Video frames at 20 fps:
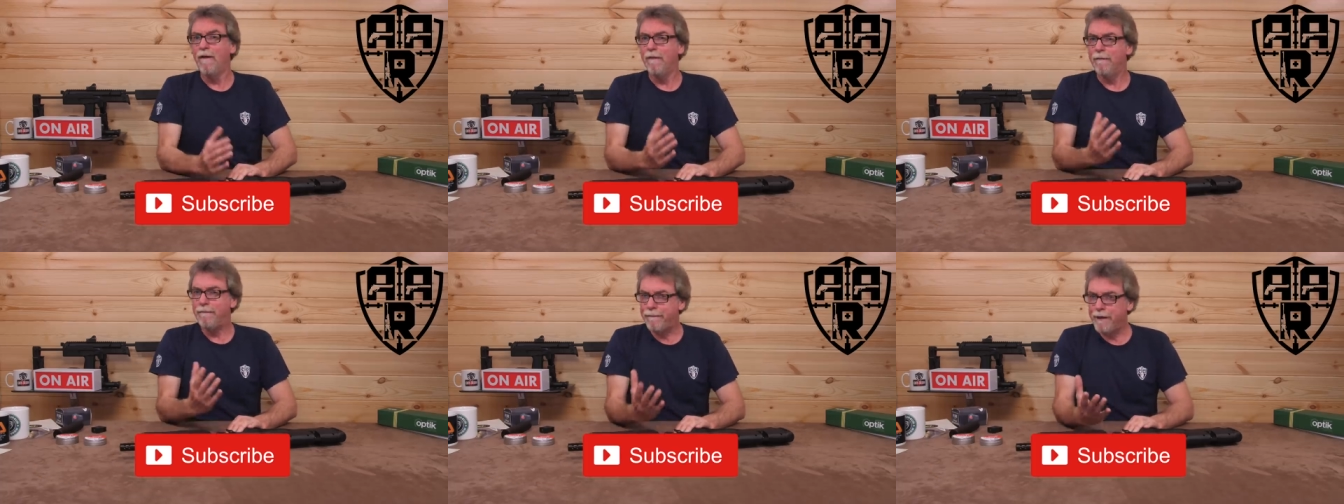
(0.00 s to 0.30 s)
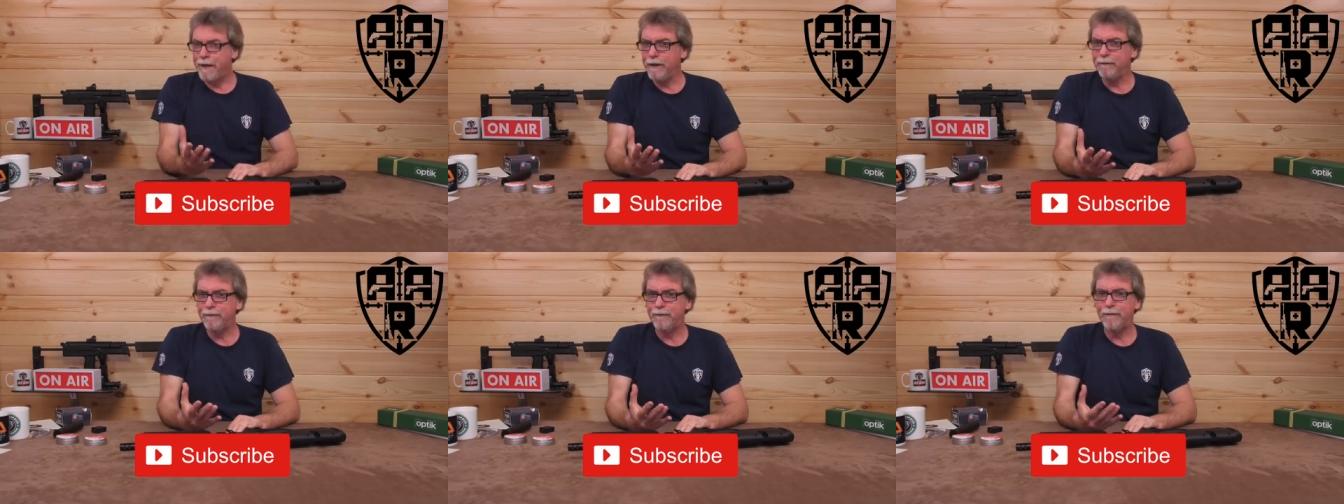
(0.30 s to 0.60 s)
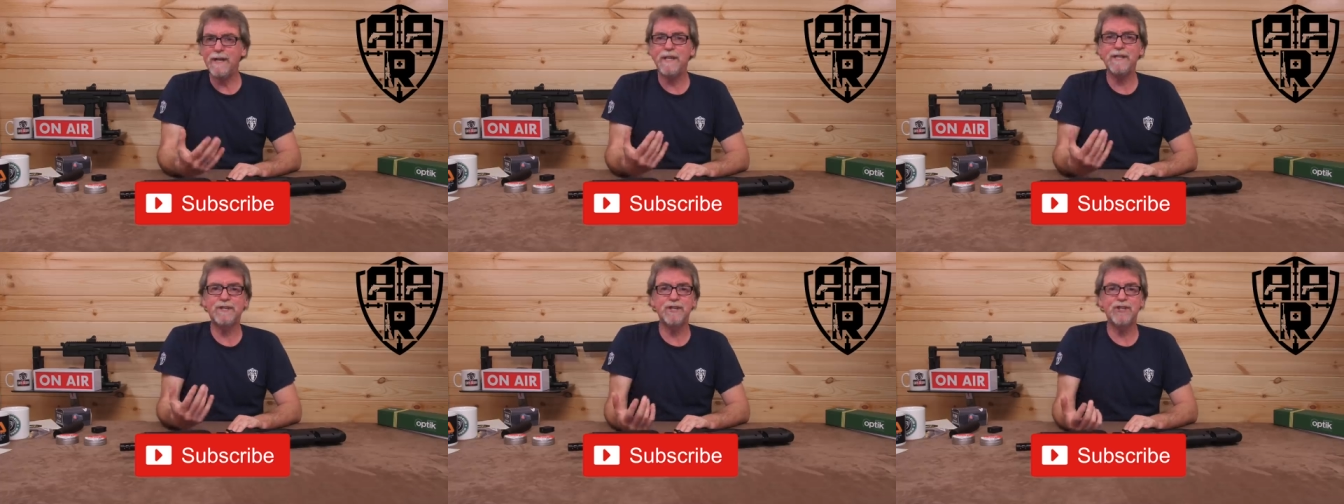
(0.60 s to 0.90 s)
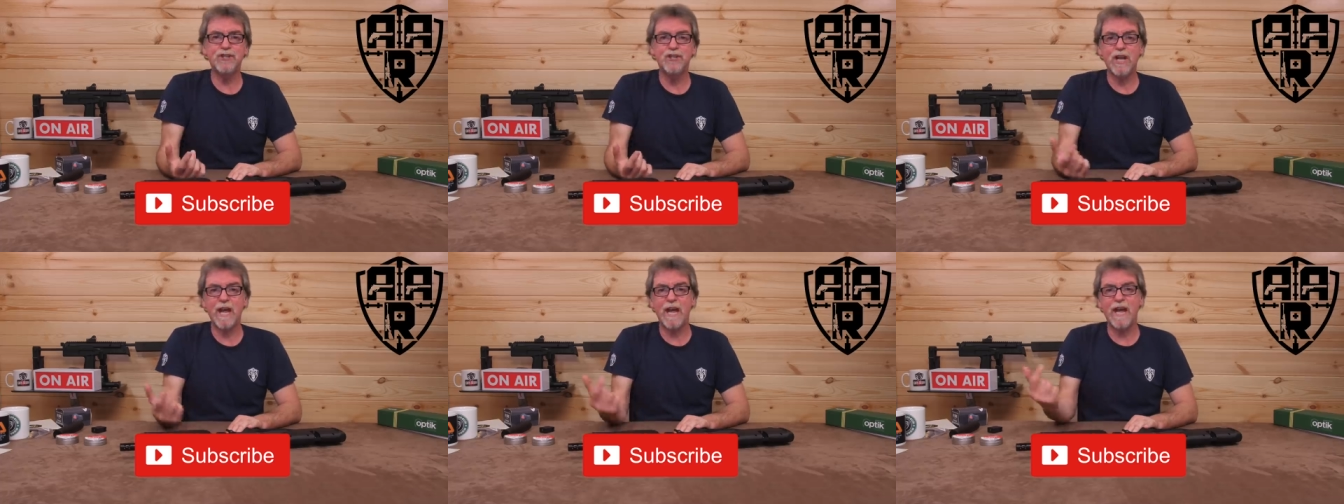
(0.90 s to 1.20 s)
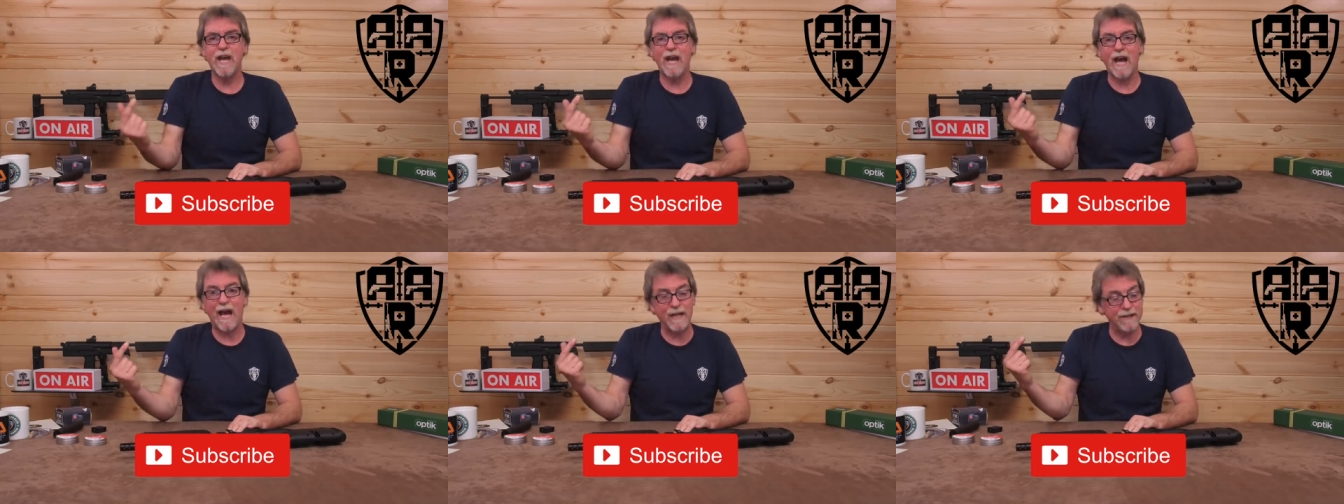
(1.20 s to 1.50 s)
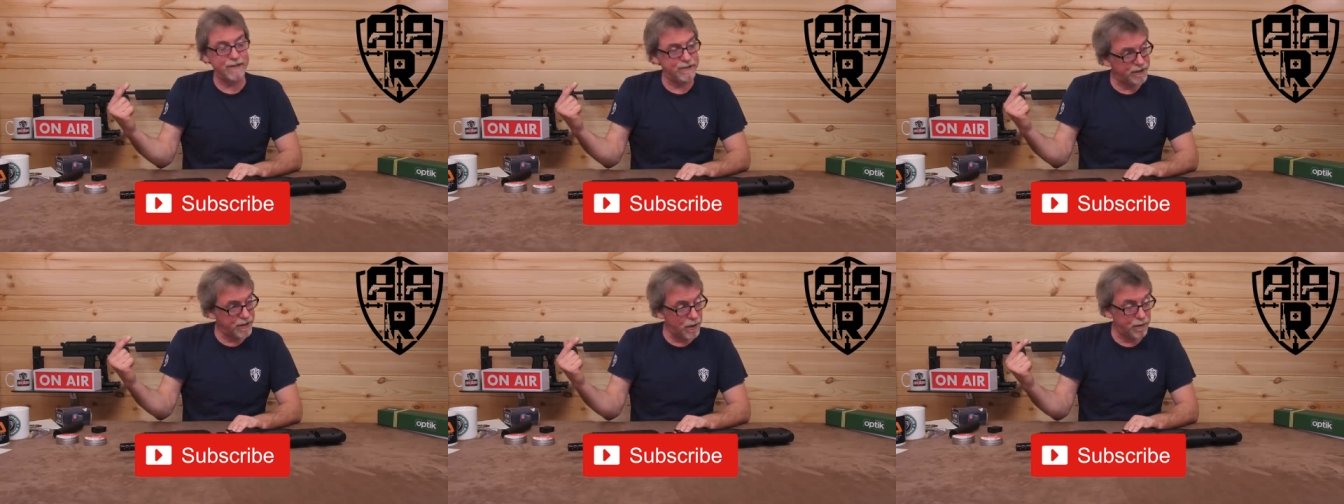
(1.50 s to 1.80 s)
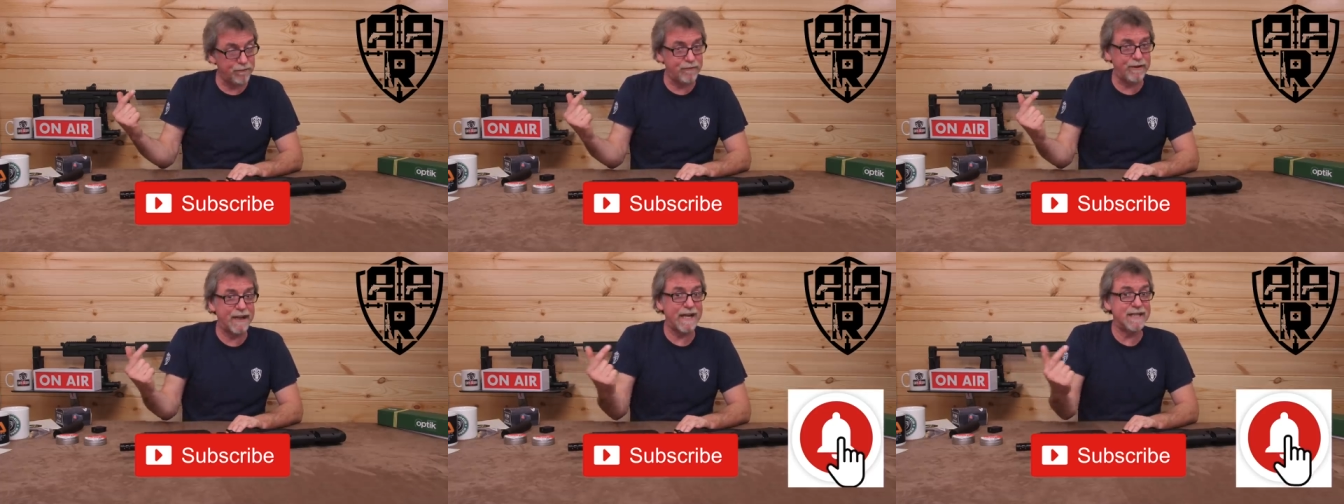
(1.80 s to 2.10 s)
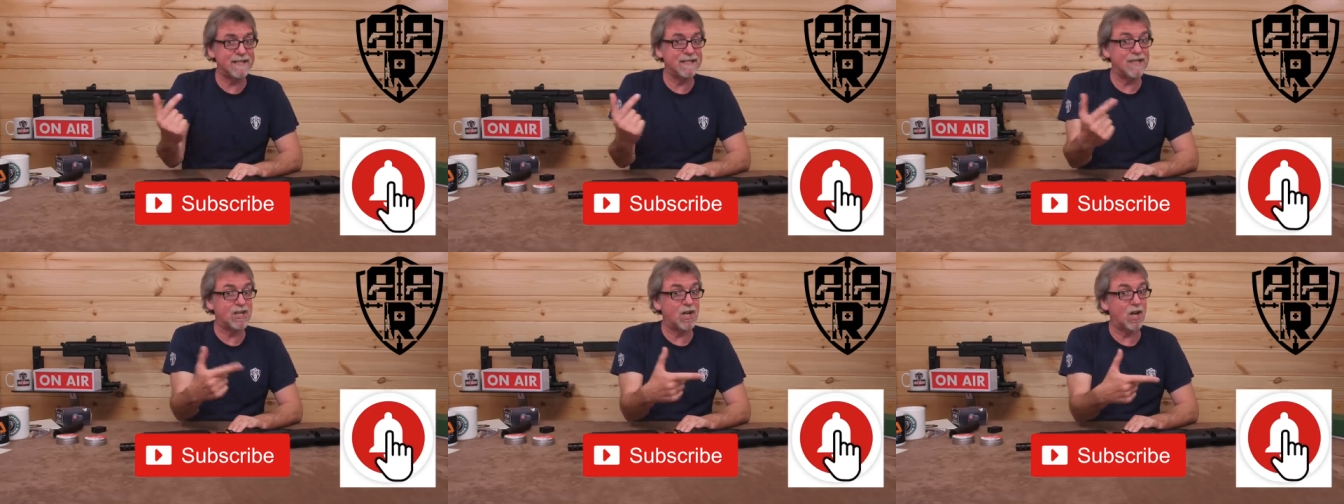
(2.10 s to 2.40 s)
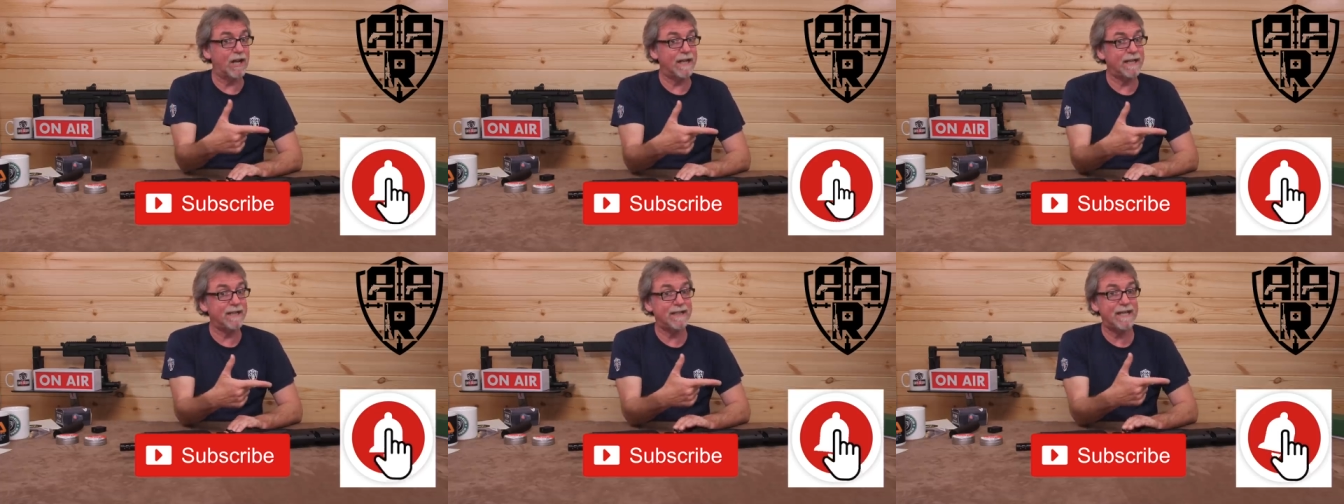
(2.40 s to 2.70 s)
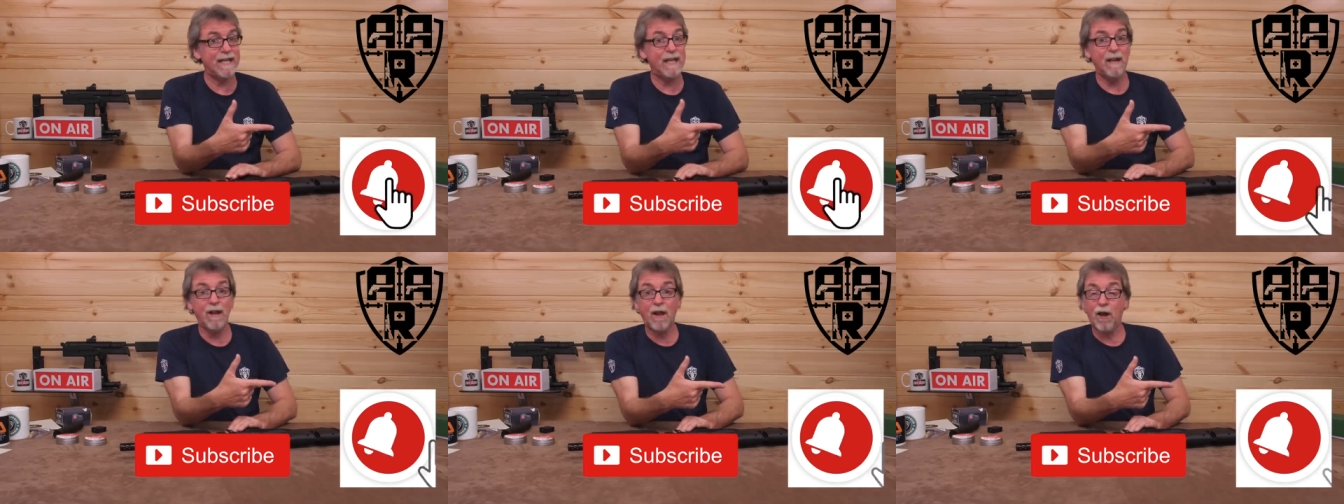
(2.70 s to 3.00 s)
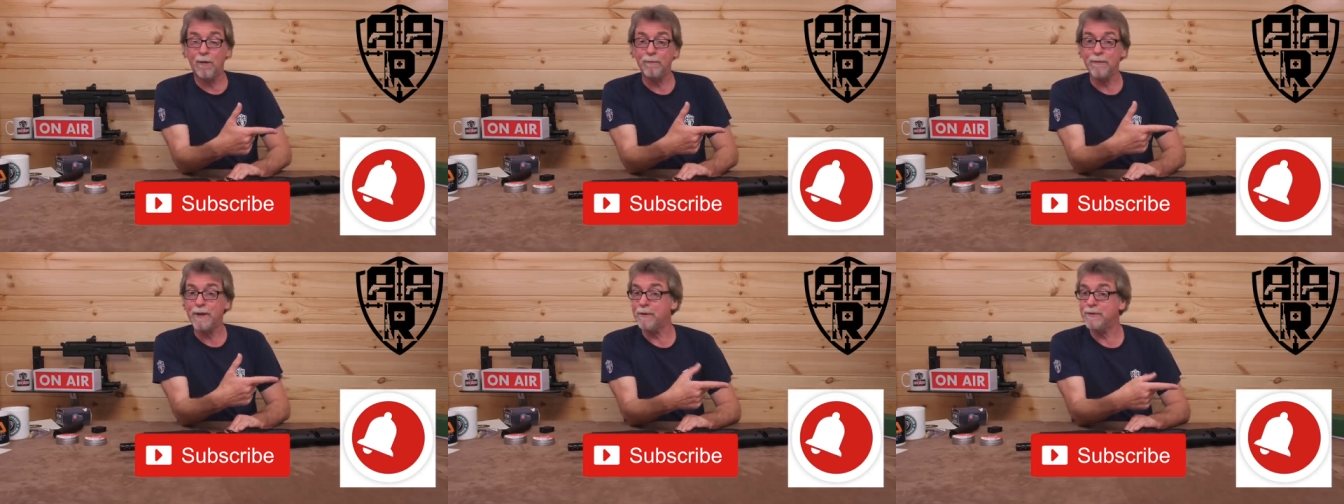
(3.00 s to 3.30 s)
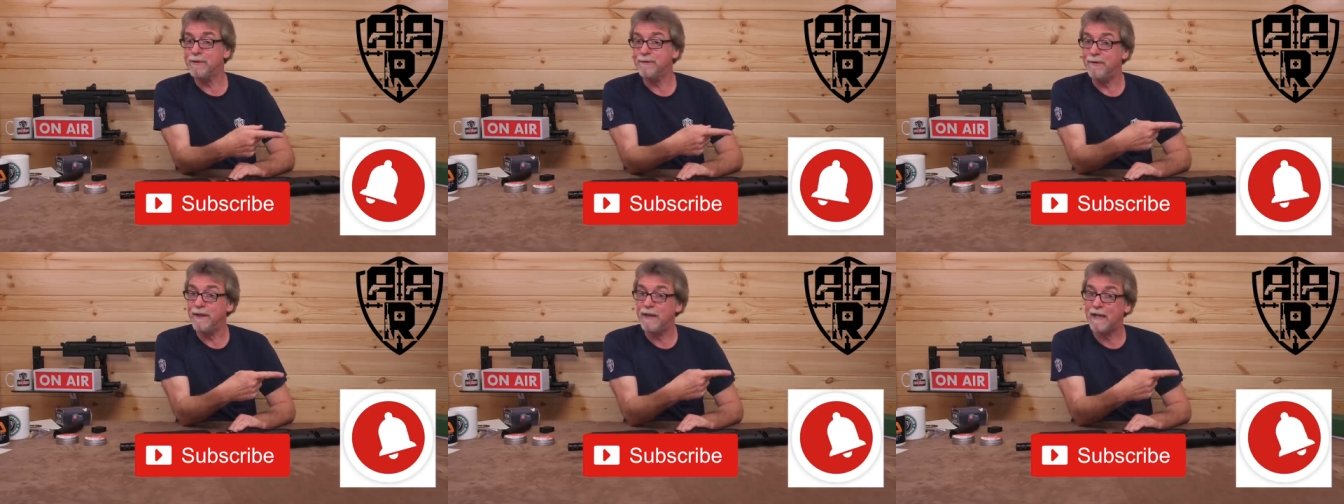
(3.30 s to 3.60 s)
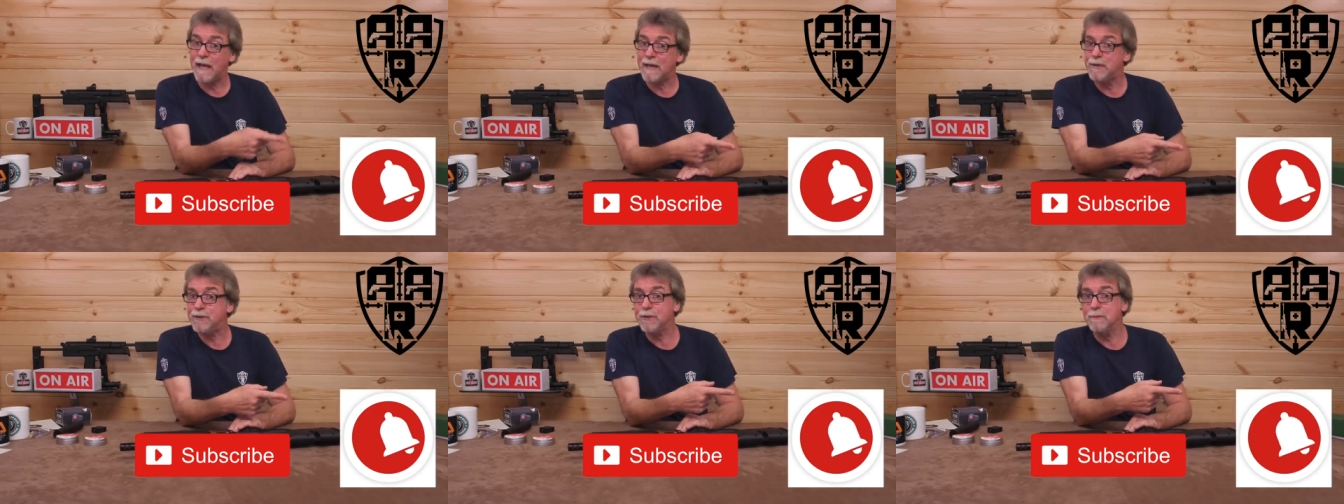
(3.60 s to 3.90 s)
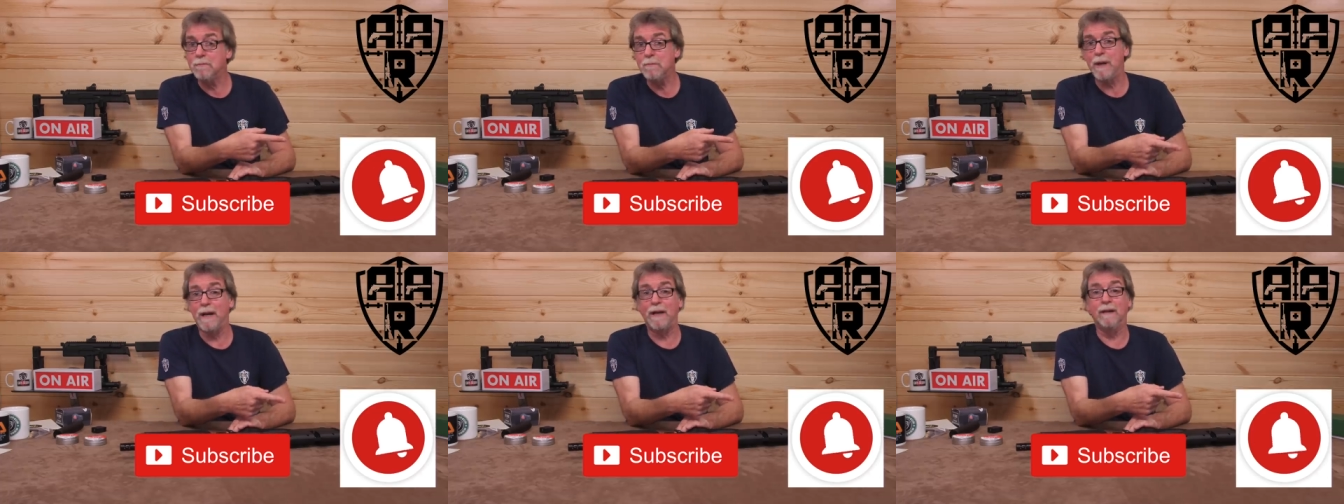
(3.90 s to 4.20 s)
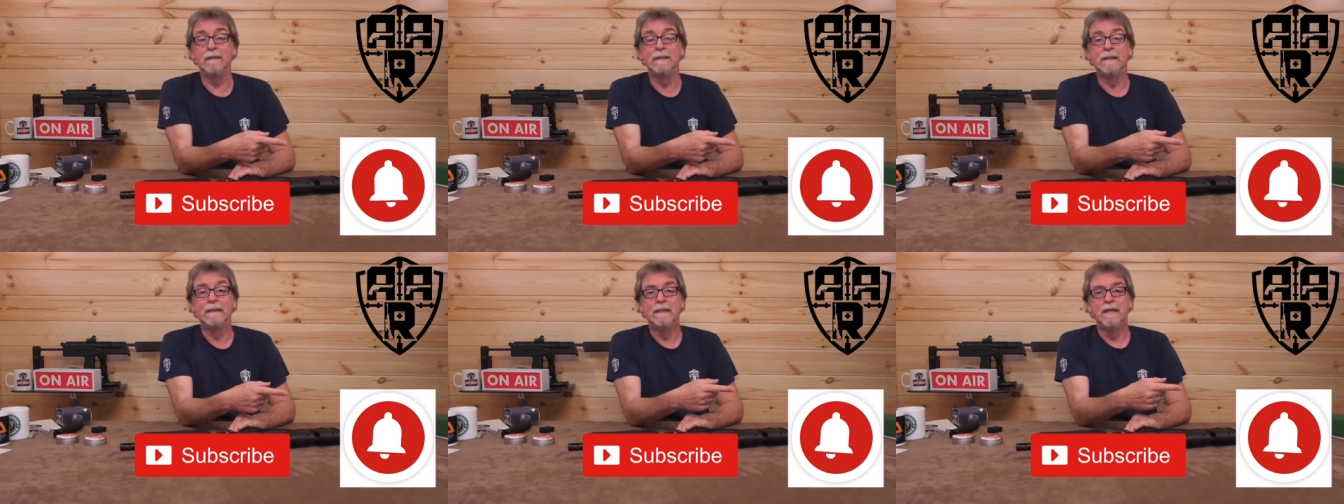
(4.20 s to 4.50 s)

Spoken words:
Feel free to share and don't forget to click the alarm notification bell.